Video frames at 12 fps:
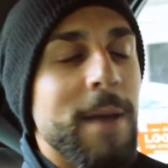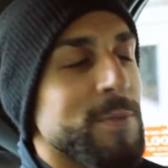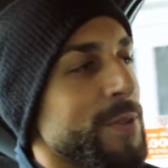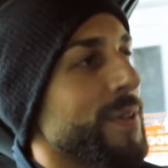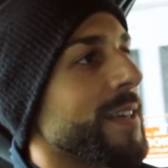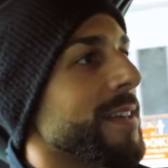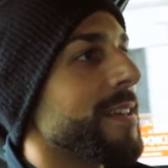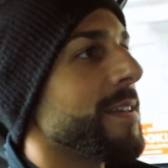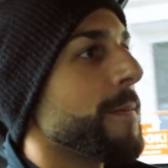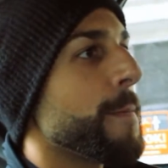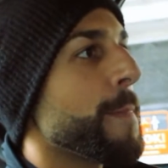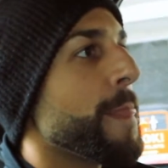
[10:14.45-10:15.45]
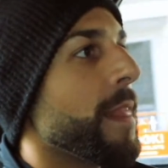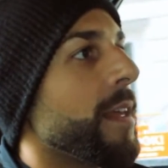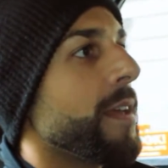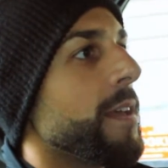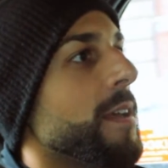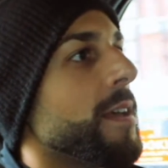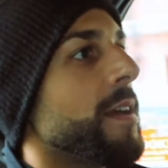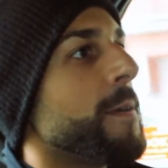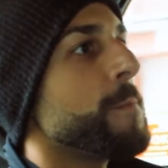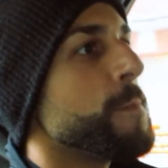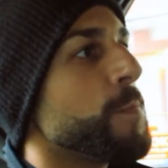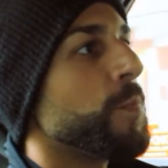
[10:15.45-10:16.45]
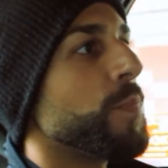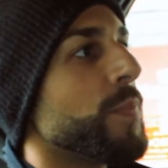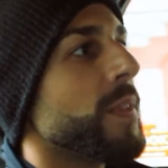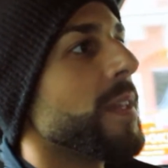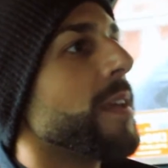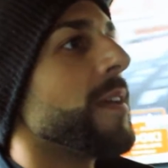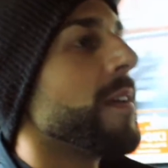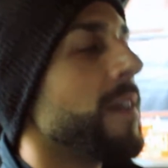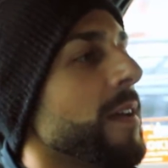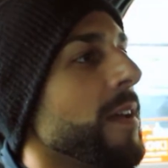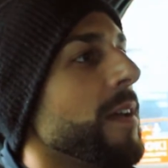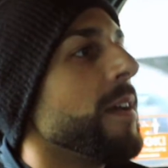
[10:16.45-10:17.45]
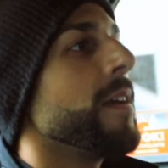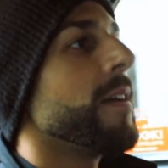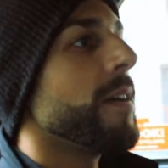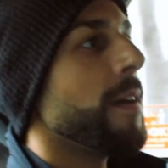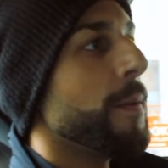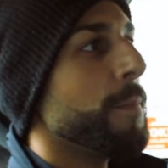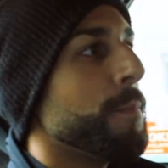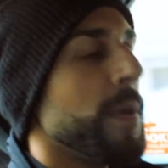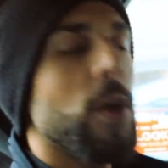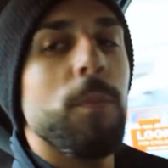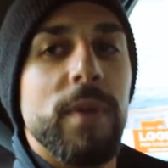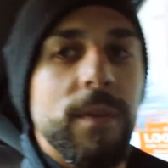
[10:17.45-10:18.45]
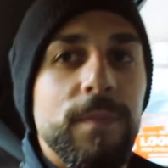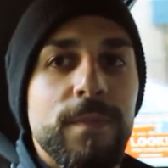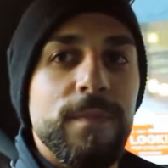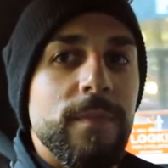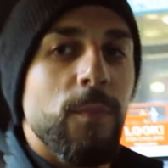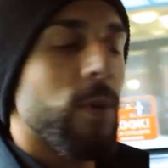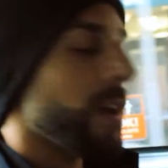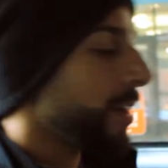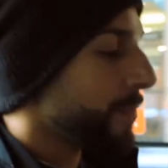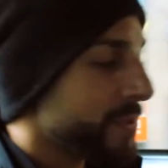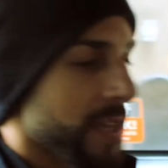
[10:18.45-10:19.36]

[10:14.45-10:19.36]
Absolutely. But what step would you give? Even if that was it, what step would you give? Be them? Open, one hundred